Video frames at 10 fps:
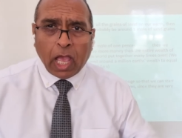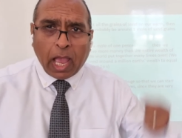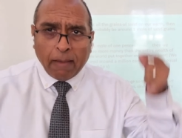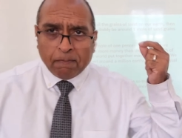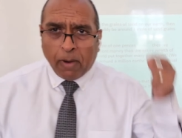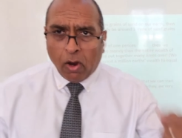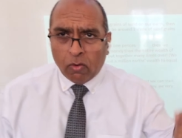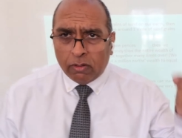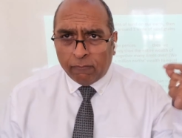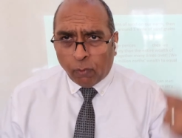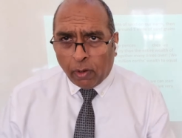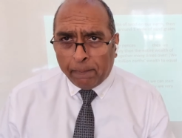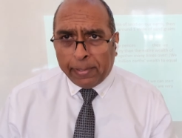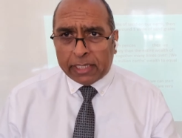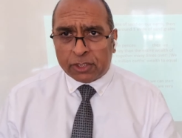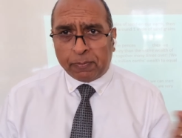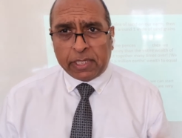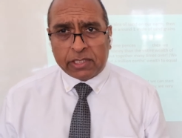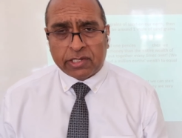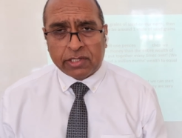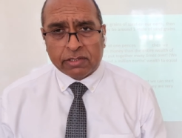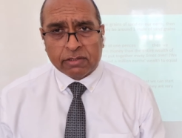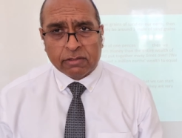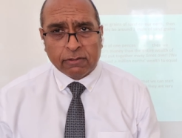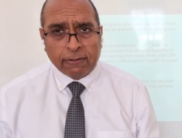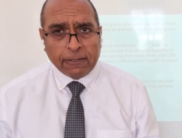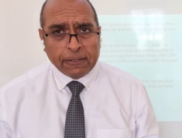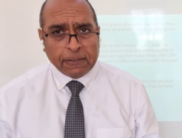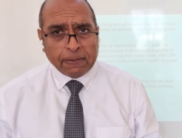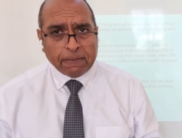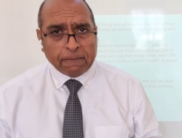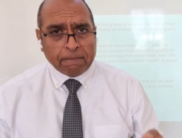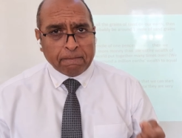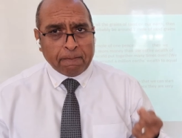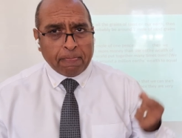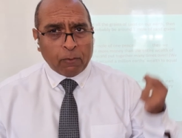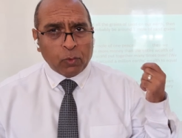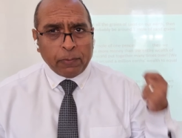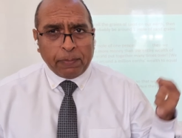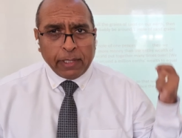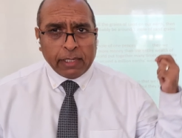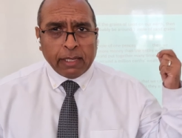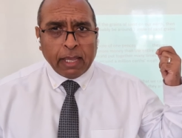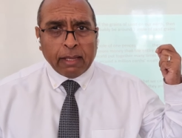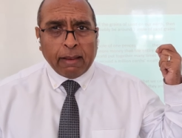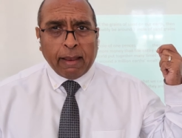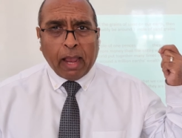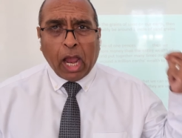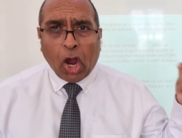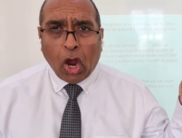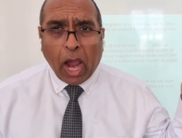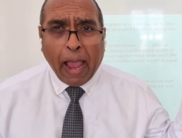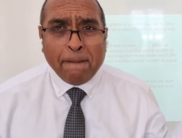A mole of 1p pieces would be a